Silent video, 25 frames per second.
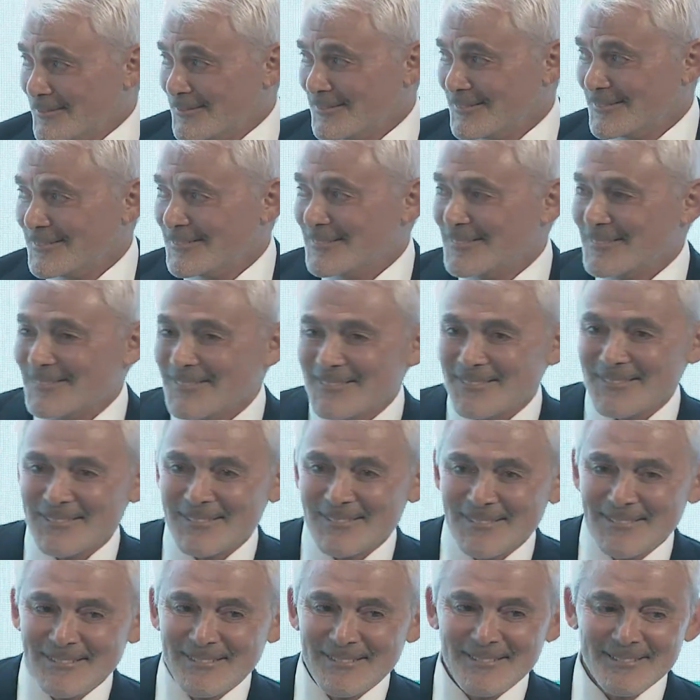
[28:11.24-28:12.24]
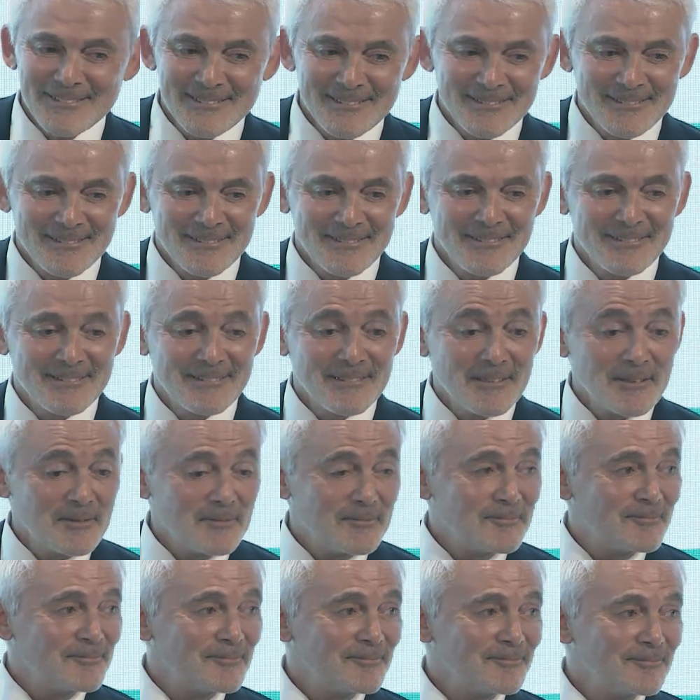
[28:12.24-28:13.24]
Yeah. Well,
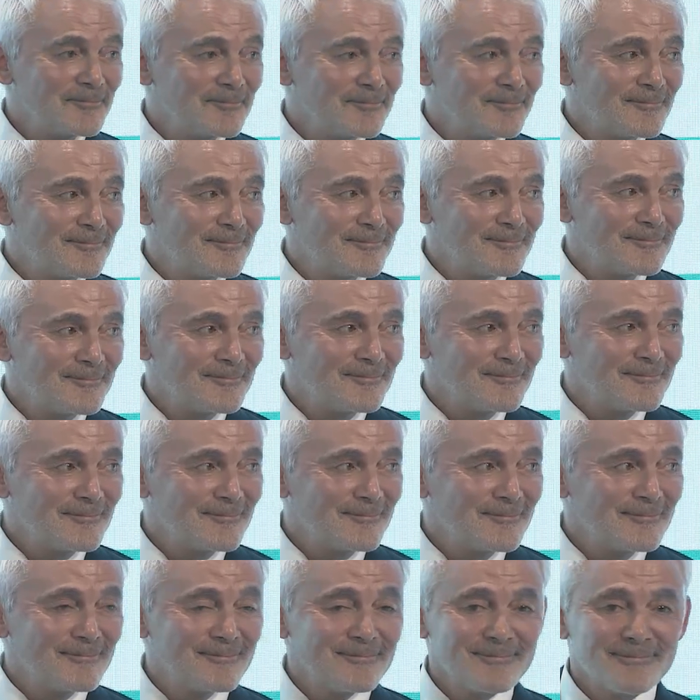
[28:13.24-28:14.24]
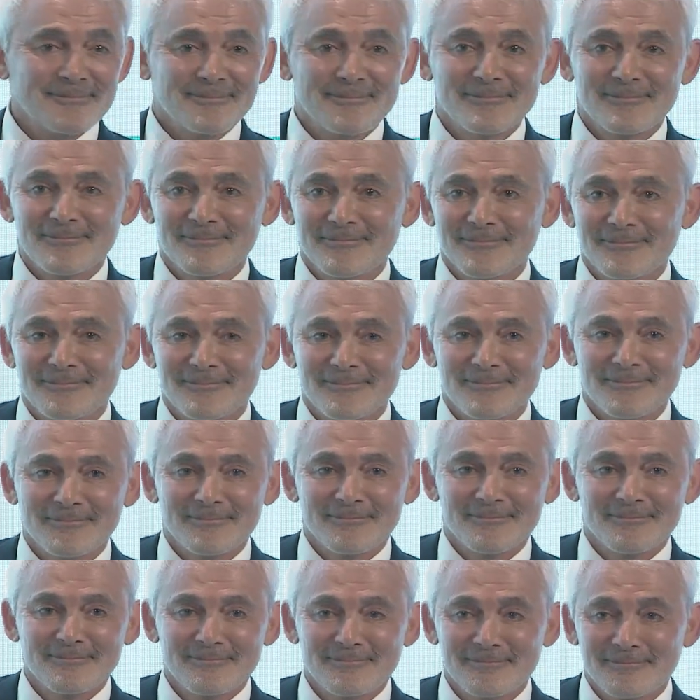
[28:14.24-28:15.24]
good. Well, I'm getting the signal to
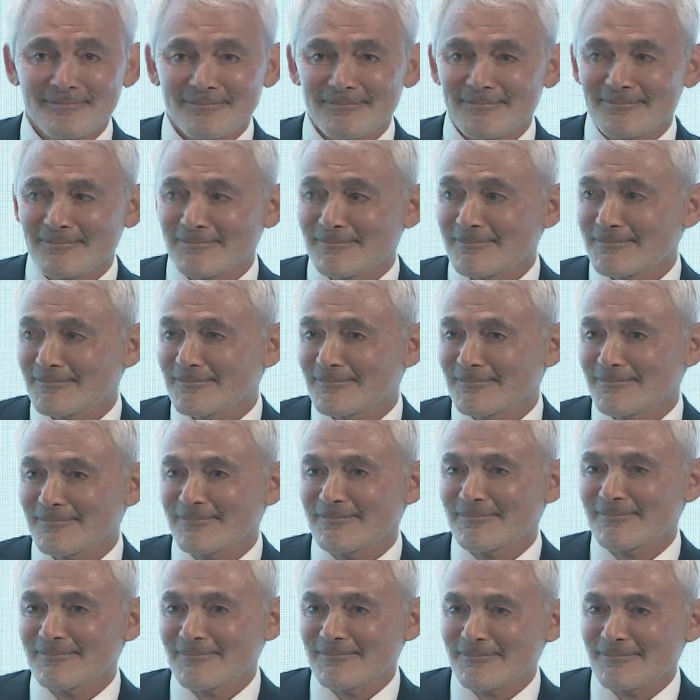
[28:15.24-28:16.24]
wind up.